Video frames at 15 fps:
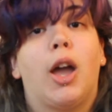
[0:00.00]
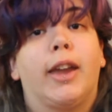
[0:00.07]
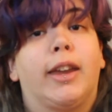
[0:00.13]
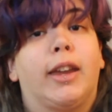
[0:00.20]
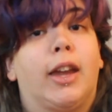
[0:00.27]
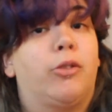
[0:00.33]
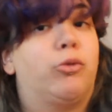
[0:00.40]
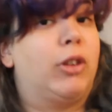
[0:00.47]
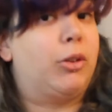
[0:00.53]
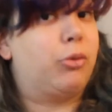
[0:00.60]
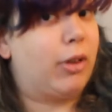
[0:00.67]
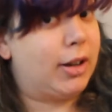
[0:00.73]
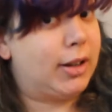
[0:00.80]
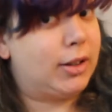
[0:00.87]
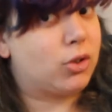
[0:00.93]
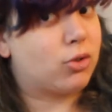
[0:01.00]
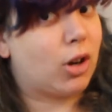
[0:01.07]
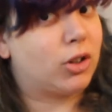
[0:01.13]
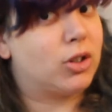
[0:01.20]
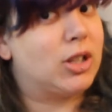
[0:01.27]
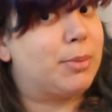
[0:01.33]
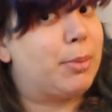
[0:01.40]
can read written
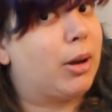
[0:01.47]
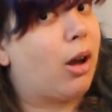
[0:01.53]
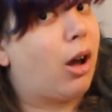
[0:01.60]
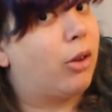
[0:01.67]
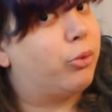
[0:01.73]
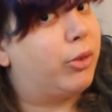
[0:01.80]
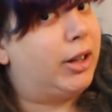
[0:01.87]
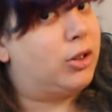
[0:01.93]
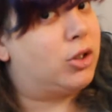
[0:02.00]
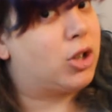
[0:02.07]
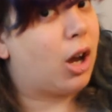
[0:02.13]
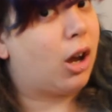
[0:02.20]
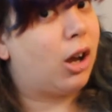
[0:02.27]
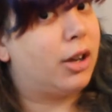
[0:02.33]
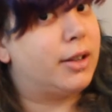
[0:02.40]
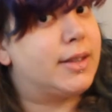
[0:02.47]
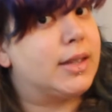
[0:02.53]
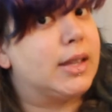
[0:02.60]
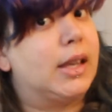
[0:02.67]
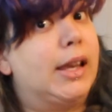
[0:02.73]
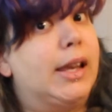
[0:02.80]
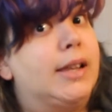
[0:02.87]
instructions but can't read
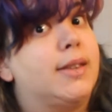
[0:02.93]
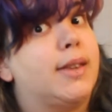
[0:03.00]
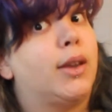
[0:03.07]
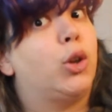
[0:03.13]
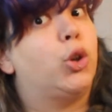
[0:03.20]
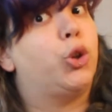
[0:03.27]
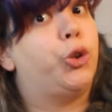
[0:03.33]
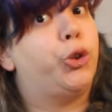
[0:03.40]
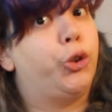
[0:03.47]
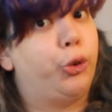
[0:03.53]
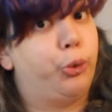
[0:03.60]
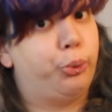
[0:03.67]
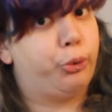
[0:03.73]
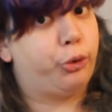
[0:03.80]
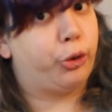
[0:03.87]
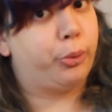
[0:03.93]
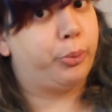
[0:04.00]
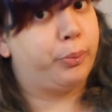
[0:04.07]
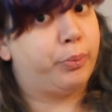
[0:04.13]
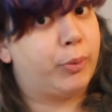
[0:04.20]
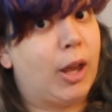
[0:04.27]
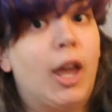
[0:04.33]
charts is huge.
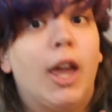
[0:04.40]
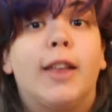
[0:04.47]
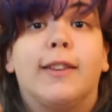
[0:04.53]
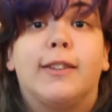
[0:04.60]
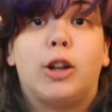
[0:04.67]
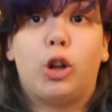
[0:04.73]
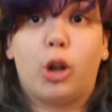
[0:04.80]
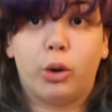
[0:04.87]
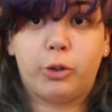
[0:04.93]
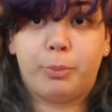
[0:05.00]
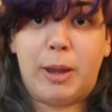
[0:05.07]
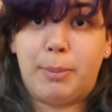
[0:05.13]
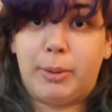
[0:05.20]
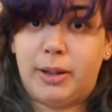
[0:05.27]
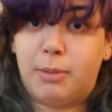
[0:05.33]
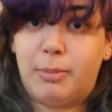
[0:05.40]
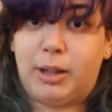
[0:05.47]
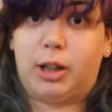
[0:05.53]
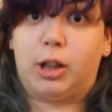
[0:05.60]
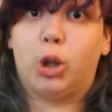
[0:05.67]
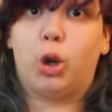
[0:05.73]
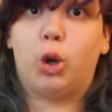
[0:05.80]
There's a load of people in the
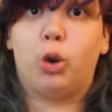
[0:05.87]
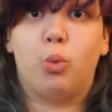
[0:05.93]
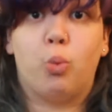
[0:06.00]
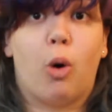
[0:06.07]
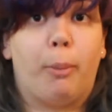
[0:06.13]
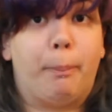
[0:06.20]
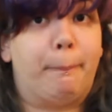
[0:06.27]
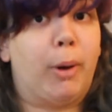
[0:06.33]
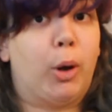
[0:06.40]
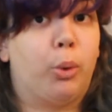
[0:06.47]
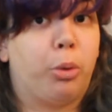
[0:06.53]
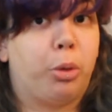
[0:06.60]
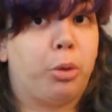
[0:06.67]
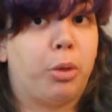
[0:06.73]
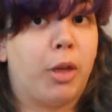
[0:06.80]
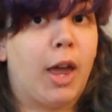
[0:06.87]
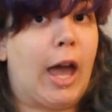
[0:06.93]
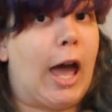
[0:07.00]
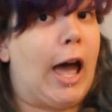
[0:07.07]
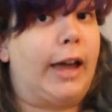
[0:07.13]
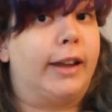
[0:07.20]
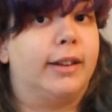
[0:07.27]
middle who want both,
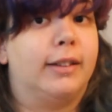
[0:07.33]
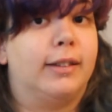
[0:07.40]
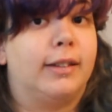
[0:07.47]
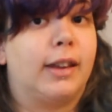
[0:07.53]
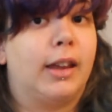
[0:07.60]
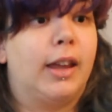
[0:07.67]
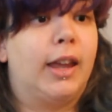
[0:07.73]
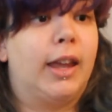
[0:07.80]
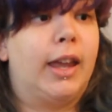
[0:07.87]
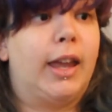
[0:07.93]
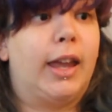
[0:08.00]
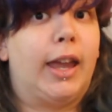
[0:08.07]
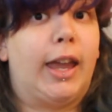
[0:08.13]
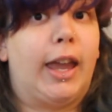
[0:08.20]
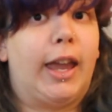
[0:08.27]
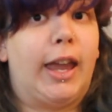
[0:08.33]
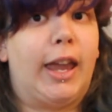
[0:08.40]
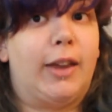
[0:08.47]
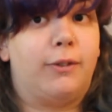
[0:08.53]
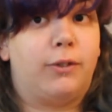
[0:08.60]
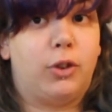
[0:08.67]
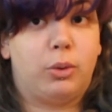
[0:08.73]
and
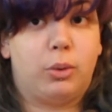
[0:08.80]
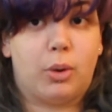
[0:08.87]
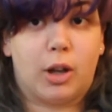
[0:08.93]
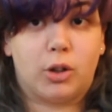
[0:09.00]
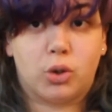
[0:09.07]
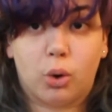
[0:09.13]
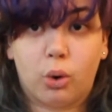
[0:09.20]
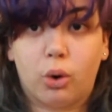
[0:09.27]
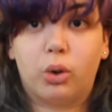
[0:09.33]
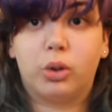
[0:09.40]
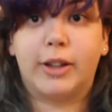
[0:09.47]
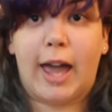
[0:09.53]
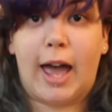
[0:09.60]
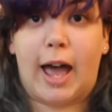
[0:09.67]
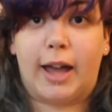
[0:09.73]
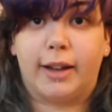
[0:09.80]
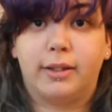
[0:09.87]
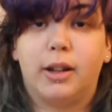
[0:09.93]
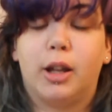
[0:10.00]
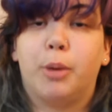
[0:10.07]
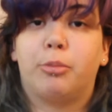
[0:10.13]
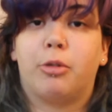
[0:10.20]
if you at all can,
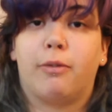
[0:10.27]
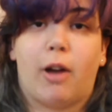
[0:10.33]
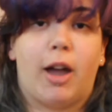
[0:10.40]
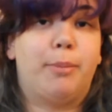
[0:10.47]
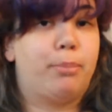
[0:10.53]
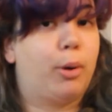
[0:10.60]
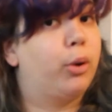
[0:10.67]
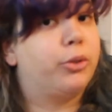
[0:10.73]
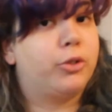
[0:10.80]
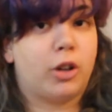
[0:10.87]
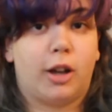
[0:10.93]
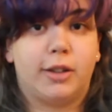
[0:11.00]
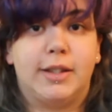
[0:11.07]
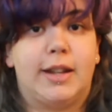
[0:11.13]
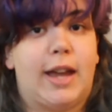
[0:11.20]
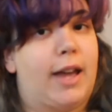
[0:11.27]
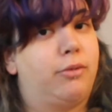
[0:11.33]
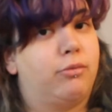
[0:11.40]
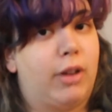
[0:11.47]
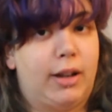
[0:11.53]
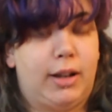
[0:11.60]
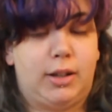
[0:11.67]
provide both charted and
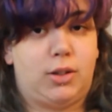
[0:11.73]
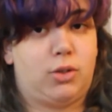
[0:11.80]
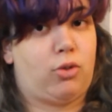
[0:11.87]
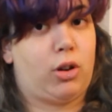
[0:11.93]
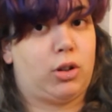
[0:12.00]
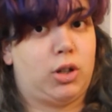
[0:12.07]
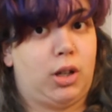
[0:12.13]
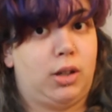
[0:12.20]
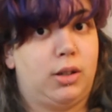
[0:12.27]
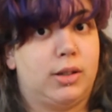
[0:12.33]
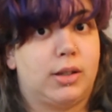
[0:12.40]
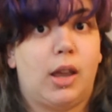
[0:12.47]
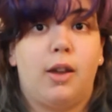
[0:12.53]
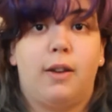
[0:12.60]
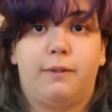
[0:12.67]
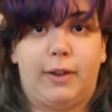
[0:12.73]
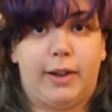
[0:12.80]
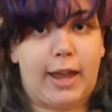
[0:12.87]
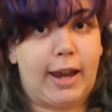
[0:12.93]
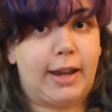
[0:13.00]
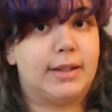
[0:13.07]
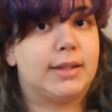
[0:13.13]
written instructions for
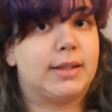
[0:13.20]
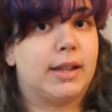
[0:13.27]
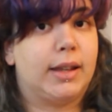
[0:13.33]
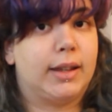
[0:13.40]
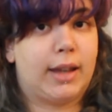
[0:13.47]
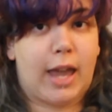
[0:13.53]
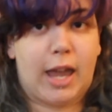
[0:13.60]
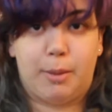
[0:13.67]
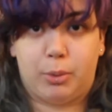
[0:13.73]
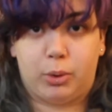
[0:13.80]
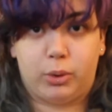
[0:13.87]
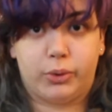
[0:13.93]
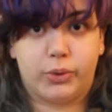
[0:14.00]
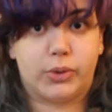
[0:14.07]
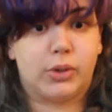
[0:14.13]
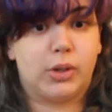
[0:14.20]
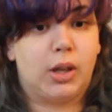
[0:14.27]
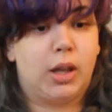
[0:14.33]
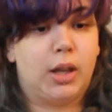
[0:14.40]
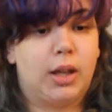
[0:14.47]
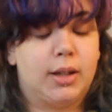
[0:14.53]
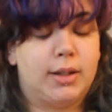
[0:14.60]
lace, cables,
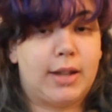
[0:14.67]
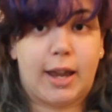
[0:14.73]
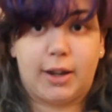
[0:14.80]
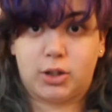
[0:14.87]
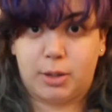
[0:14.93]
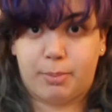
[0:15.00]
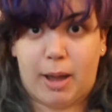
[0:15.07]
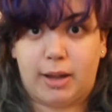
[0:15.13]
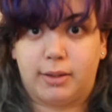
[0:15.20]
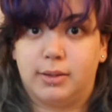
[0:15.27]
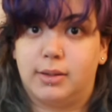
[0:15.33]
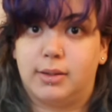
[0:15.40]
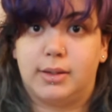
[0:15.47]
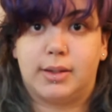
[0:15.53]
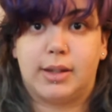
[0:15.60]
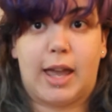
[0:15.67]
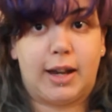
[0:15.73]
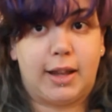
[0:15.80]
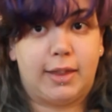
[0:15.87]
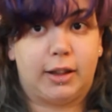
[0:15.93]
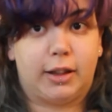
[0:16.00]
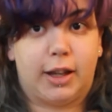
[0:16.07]
texture patterns,
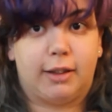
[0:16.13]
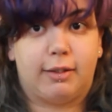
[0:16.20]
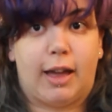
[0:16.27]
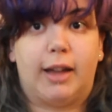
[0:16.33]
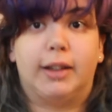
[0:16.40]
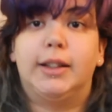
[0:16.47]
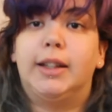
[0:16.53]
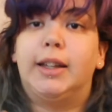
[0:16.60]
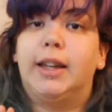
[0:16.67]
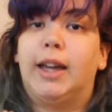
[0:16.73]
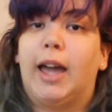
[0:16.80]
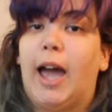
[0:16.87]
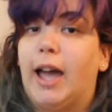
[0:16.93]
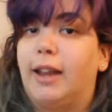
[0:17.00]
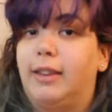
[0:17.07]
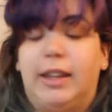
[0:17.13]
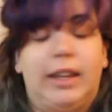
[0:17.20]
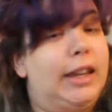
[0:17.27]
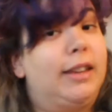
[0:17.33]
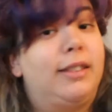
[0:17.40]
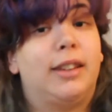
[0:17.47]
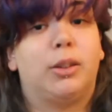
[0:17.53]
anything like that. And the
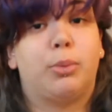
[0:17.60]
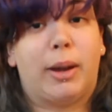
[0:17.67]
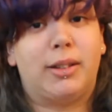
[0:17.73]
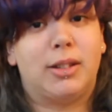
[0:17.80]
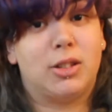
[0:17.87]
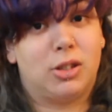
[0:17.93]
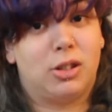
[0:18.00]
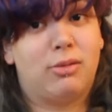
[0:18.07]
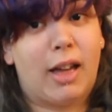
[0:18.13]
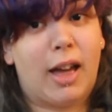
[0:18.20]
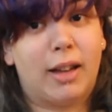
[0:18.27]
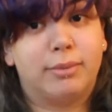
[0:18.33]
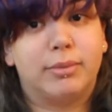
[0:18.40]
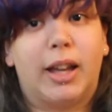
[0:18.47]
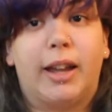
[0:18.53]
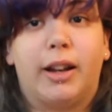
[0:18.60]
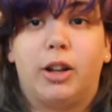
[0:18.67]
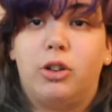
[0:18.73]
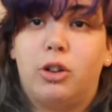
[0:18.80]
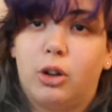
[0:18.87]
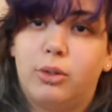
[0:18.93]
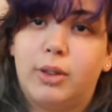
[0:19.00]
easiest way to do that, and I
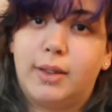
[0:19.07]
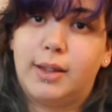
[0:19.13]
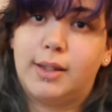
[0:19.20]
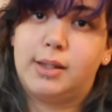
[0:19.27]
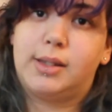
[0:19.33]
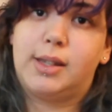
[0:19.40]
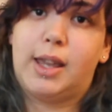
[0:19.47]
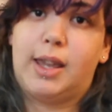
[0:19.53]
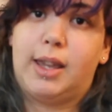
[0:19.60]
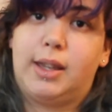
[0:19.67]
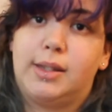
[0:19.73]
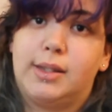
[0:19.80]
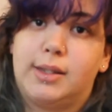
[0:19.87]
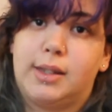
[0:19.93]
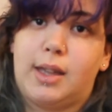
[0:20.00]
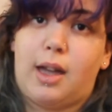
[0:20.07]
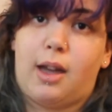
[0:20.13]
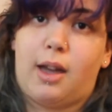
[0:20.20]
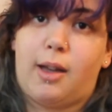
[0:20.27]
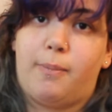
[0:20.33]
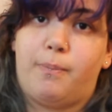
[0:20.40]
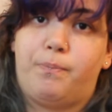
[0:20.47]
know that this is
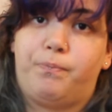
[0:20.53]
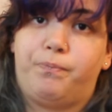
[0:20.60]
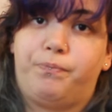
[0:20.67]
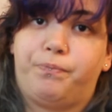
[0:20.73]
an